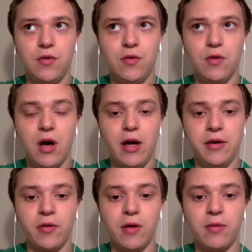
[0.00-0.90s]
not in a
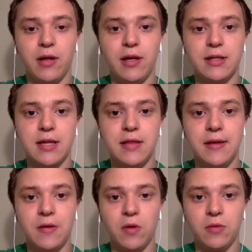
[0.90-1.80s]
great place, and they
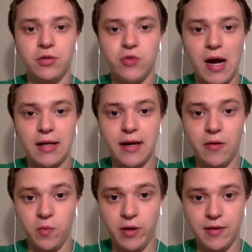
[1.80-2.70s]
don't want to be dragged
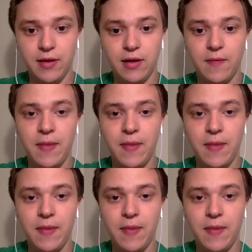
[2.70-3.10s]
down with it.